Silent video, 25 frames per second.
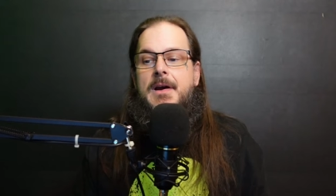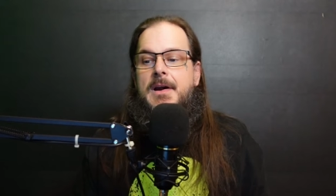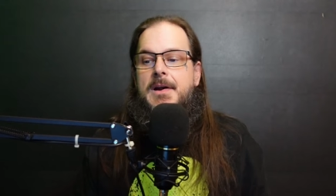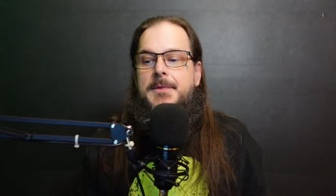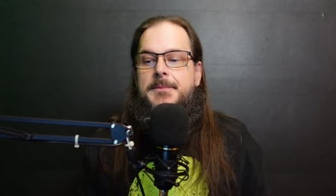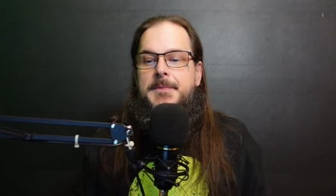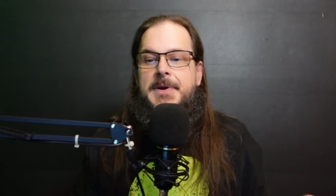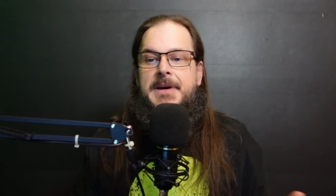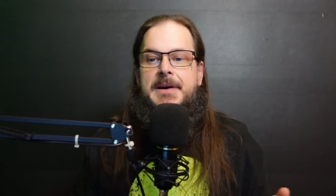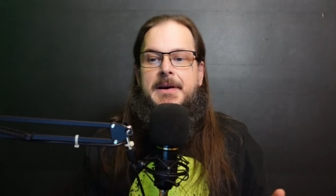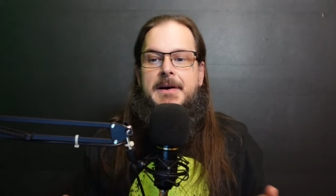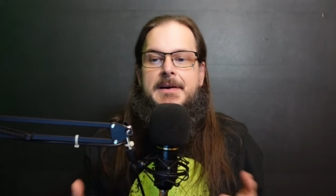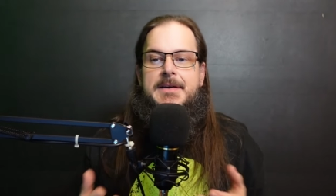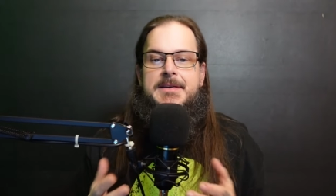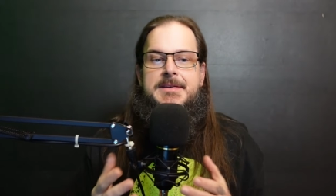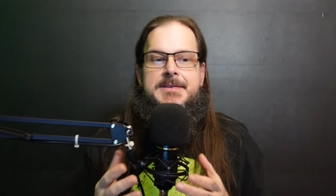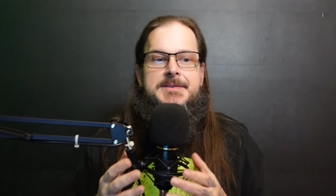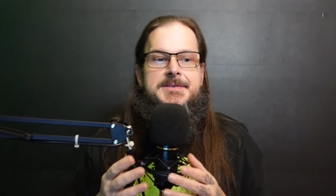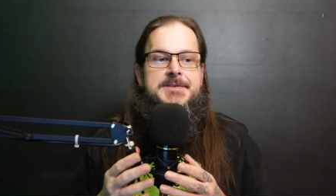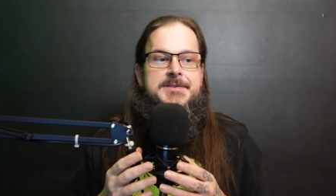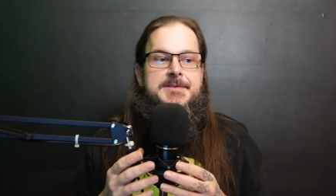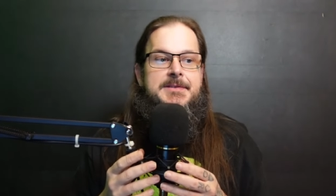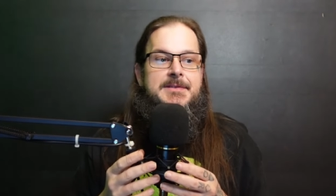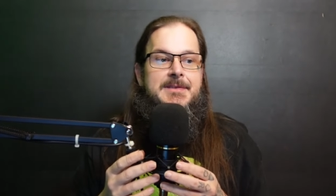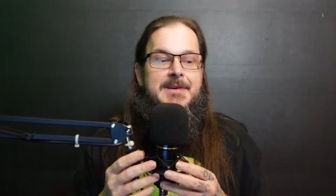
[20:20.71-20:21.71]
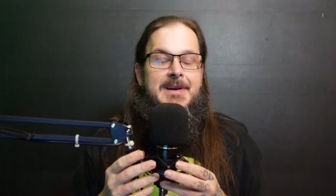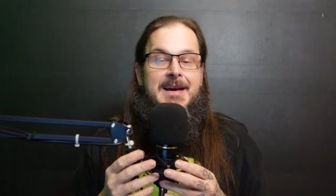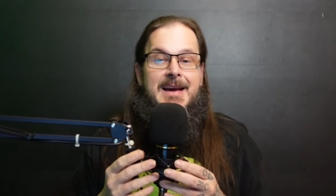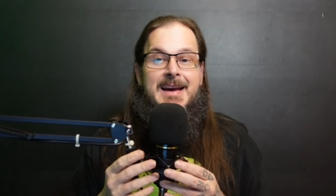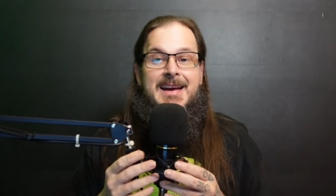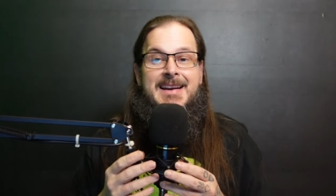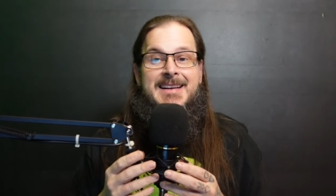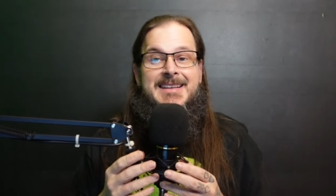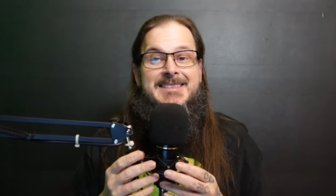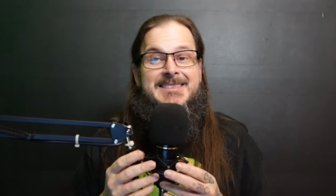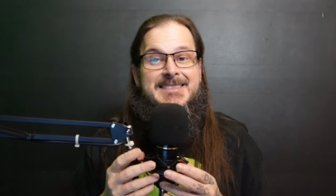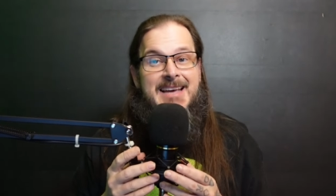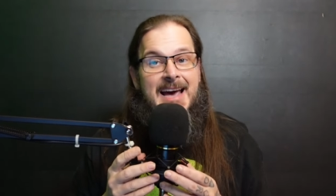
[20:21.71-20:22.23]
Because in
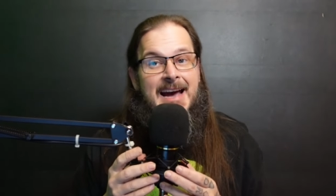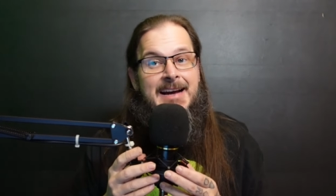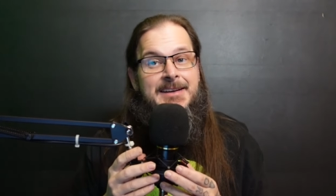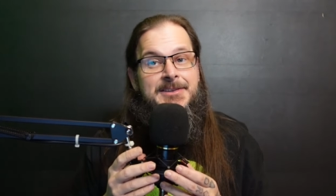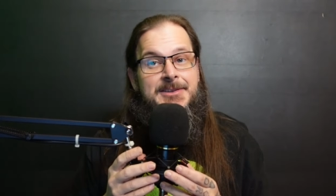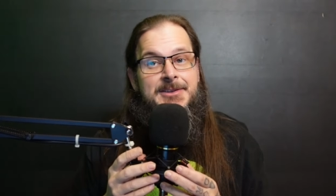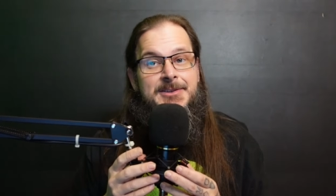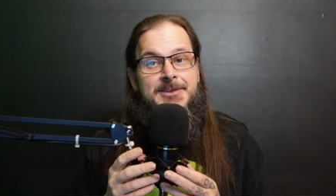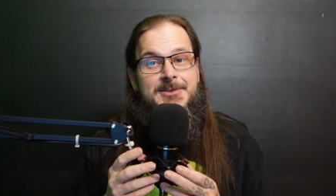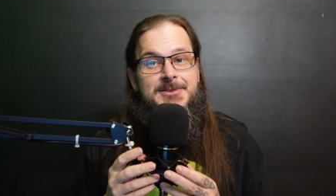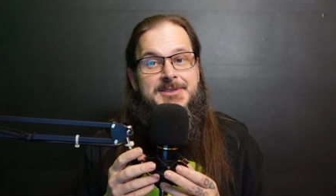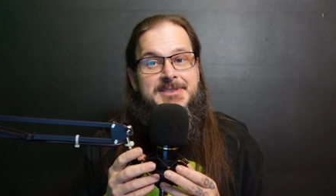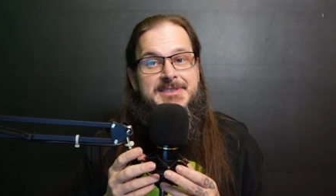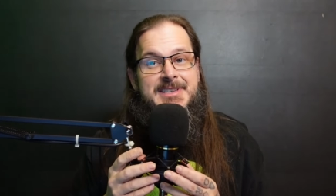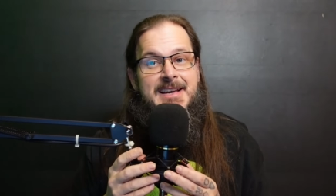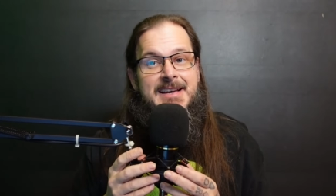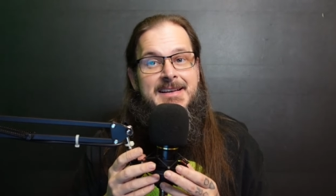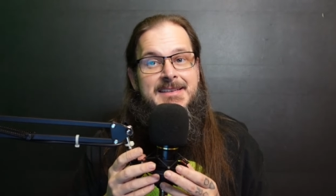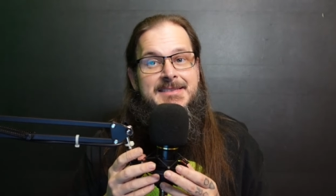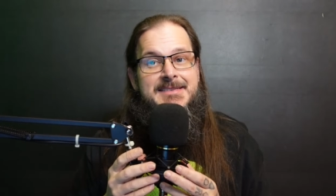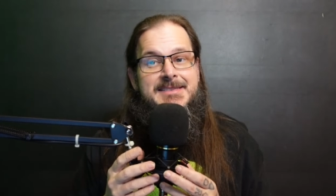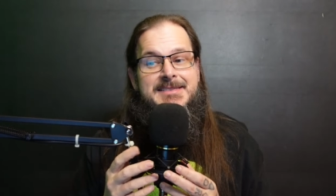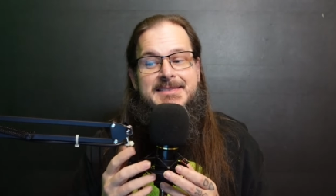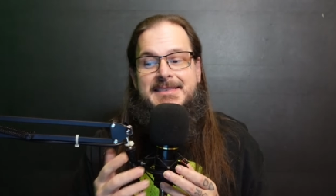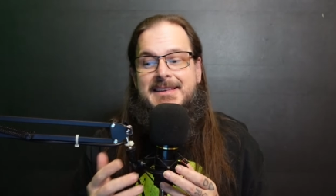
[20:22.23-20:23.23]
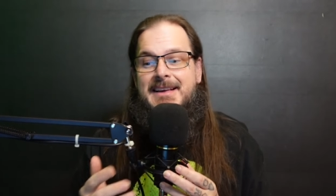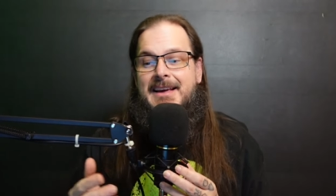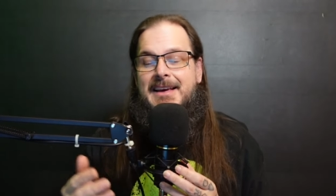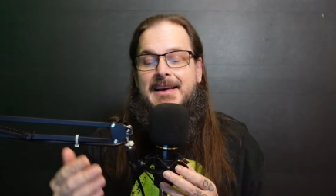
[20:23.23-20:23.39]
a technical sense,